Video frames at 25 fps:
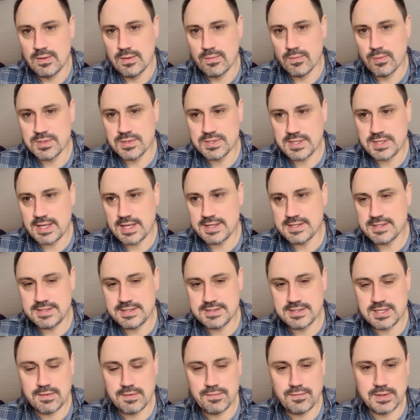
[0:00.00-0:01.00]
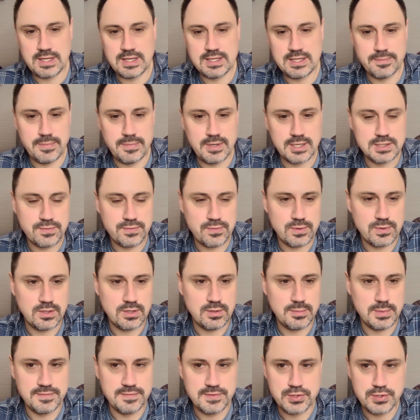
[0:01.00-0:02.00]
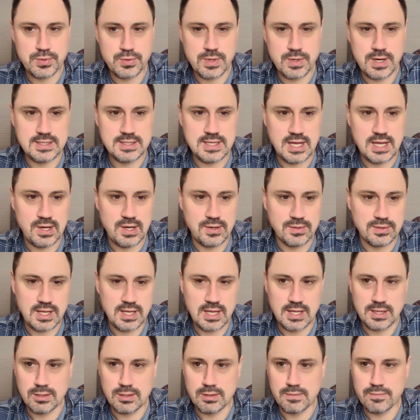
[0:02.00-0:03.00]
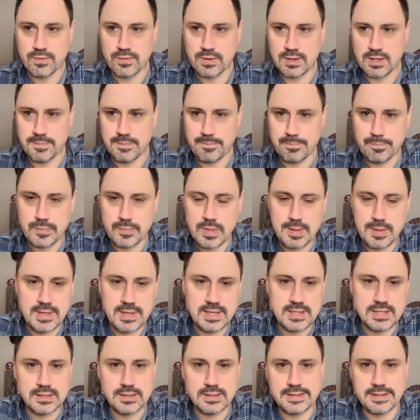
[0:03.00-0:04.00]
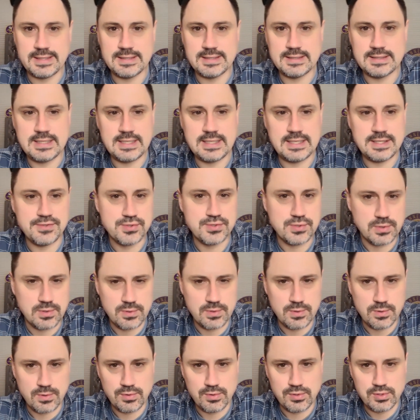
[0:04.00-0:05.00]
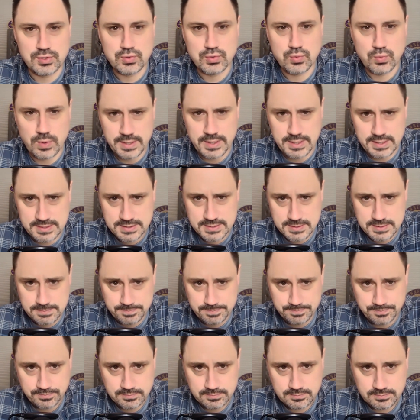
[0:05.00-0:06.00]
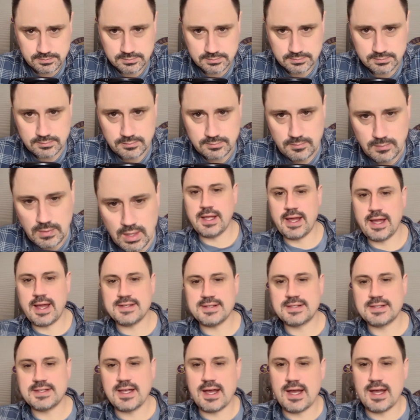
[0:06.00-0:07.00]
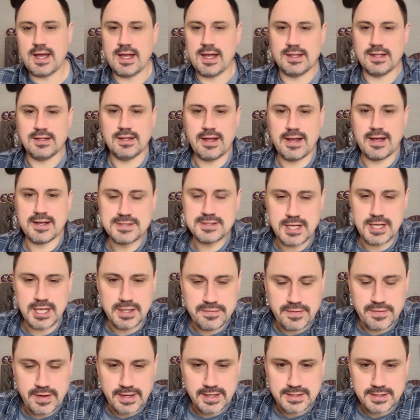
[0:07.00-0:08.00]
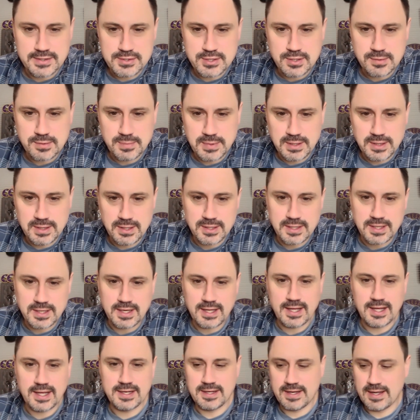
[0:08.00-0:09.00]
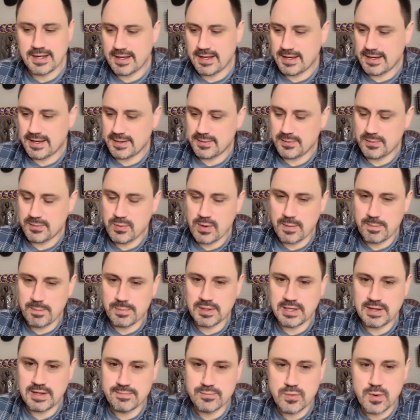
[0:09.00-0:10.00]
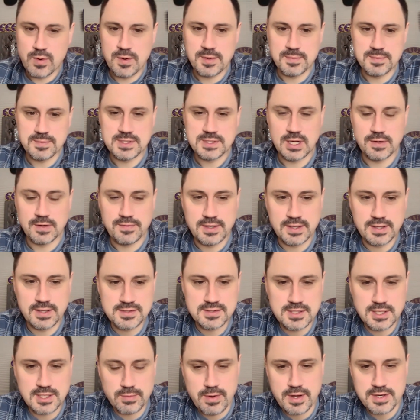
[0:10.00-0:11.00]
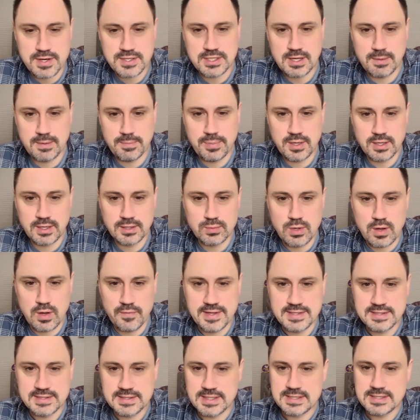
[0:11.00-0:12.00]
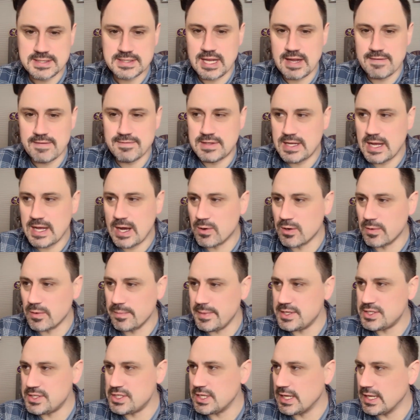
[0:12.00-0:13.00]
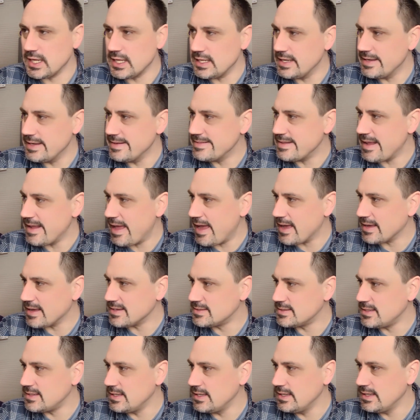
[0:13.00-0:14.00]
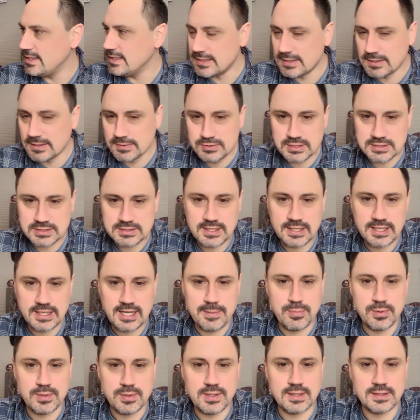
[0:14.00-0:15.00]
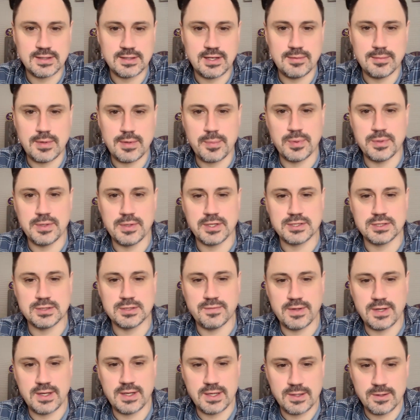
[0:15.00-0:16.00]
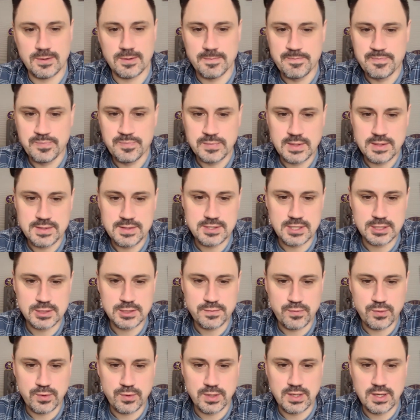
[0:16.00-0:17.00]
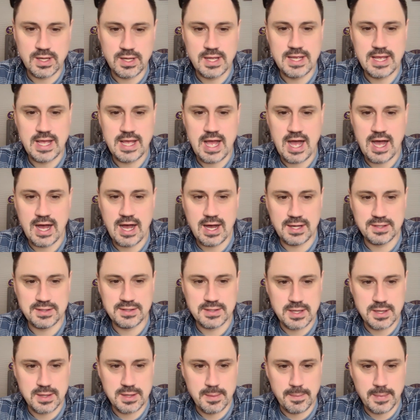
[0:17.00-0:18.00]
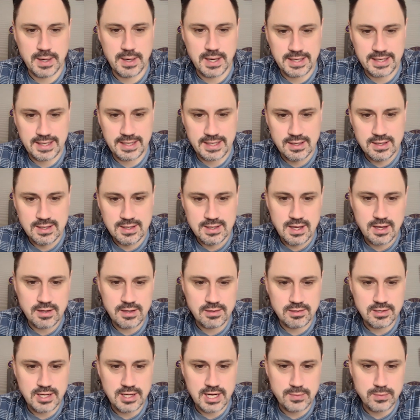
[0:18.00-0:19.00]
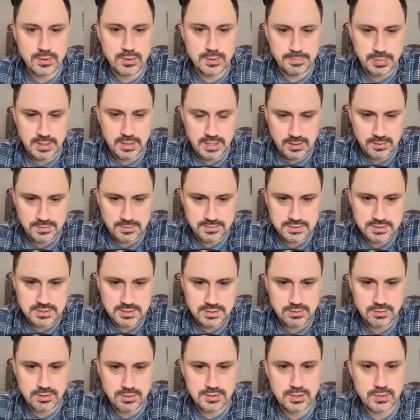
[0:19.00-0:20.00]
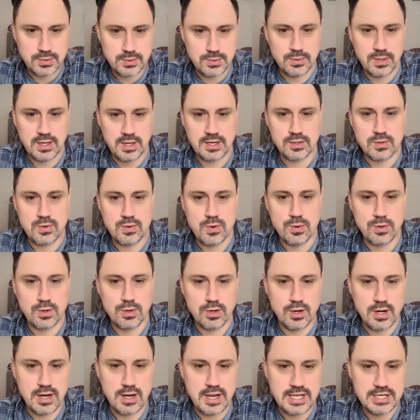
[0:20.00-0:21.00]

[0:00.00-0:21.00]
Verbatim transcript: Worst case, he's definitely in the mix for a little bit of a trade down and look for him maybe in the late teens or early 20s. Last guy, the last guy the Vikings should be looking at, uh, who I believe moved himself into consideration at pick 12, is the safety out of Michigan, Dax Hill, just like I predicted in my prediction video. Six foot, on the money, 191 pounds, 32 and a quarter